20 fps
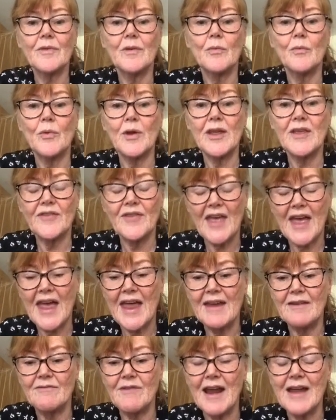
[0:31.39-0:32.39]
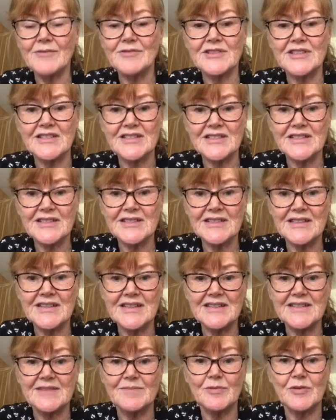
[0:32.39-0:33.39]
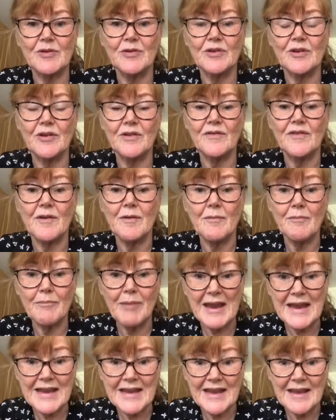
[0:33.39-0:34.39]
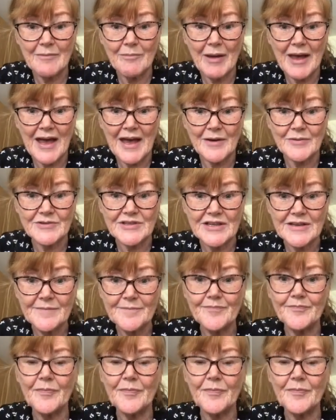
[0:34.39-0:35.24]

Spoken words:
with a rounded teaspoon of baking powder